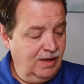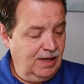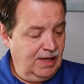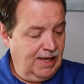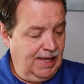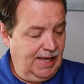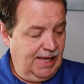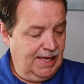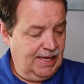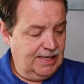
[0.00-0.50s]

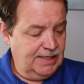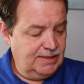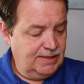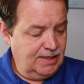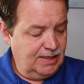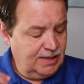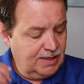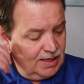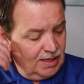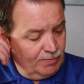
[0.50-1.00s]
And
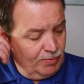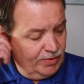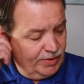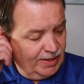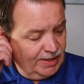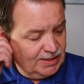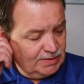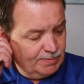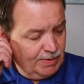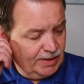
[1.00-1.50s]
a couple of
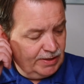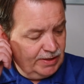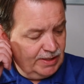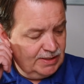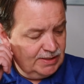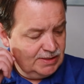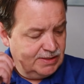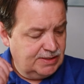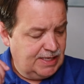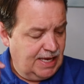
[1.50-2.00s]
things about
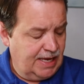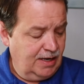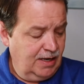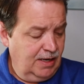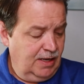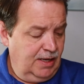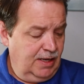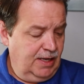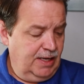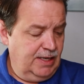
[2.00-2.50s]
this
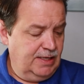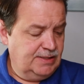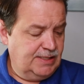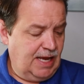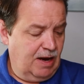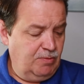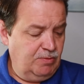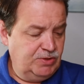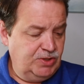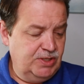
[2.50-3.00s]
is I
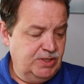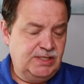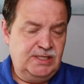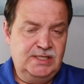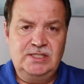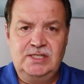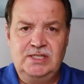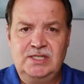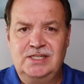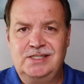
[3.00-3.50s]
want you to see
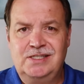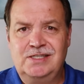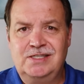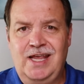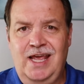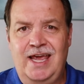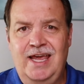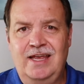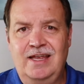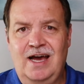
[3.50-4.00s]
in Genesis 8,